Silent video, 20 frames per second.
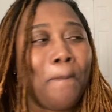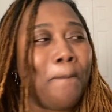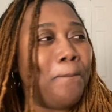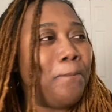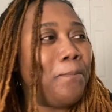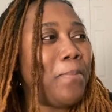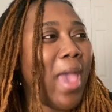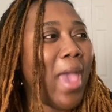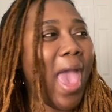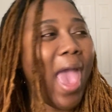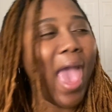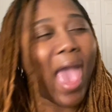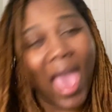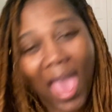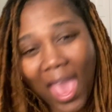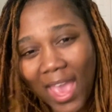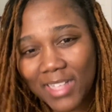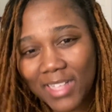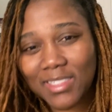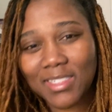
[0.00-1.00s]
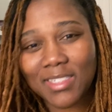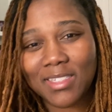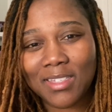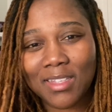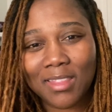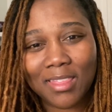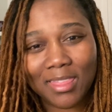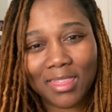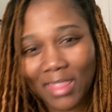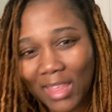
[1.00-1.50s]
past
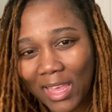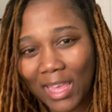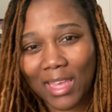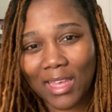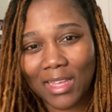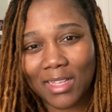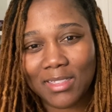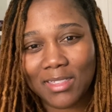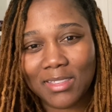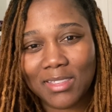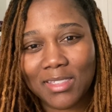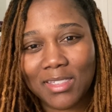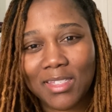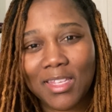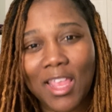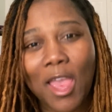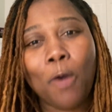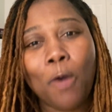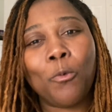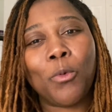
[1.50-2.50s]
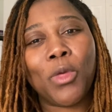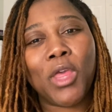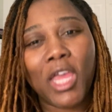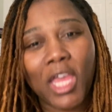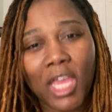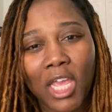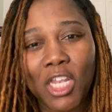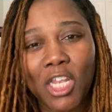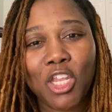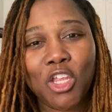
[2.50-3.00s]
things that will
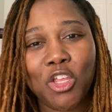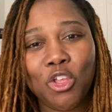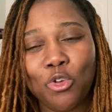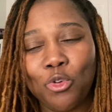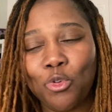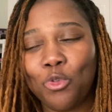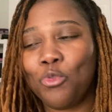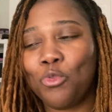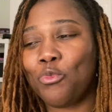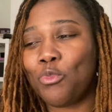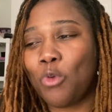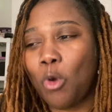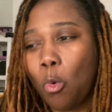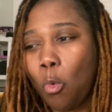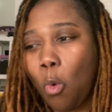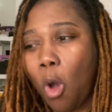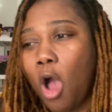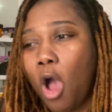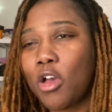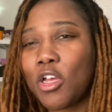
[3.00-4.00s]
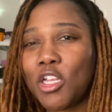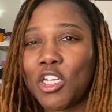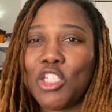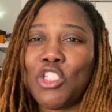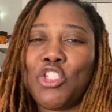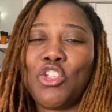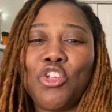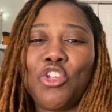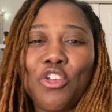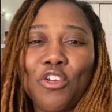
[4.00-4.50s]
hinder you from walking
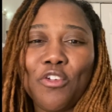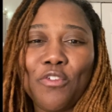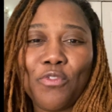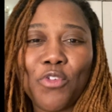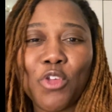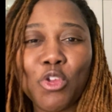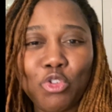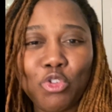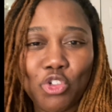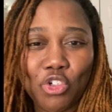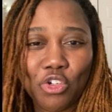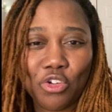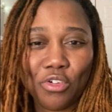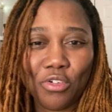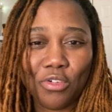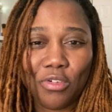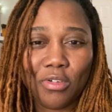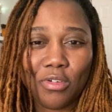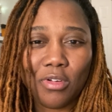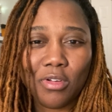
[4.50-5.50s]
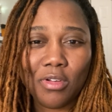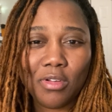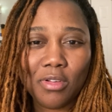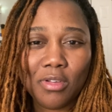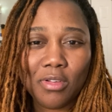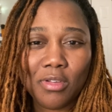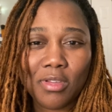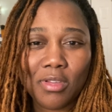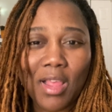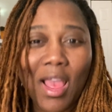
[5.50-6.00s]
into your future.
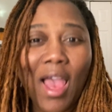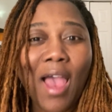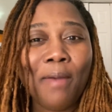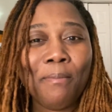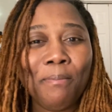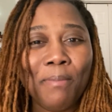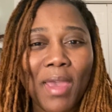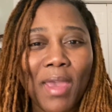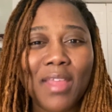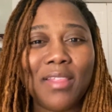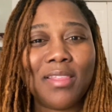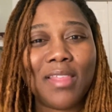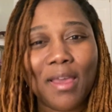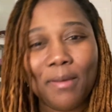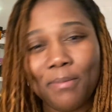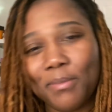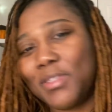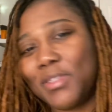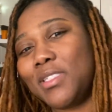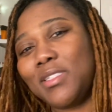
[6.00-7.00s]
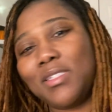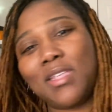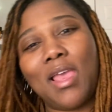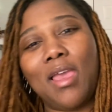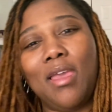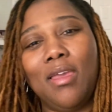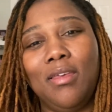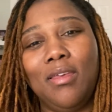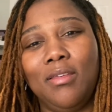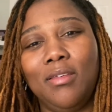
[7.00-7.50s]
I made that
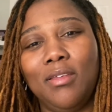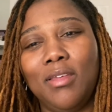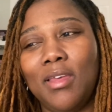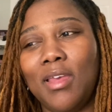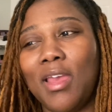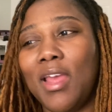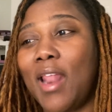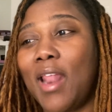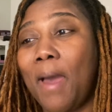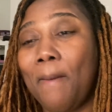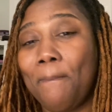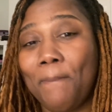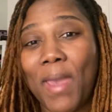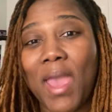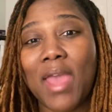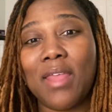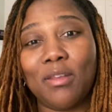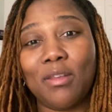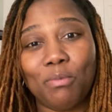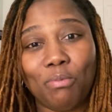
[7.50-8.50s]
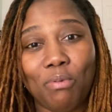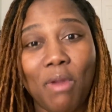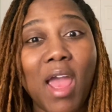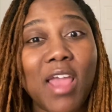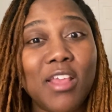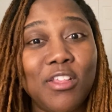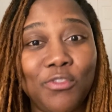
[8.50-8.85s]
mistake and I paid the price